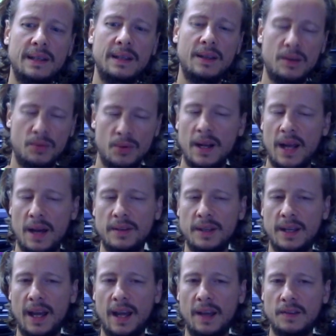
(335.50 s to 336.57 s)
you really have the
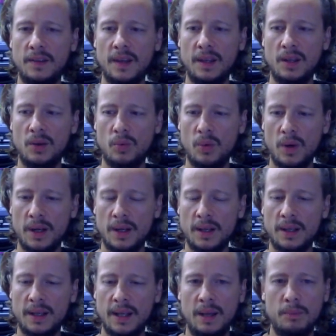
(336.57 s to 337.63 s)
case that you want to
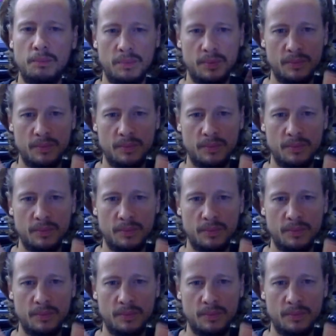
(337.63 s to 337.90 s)
keep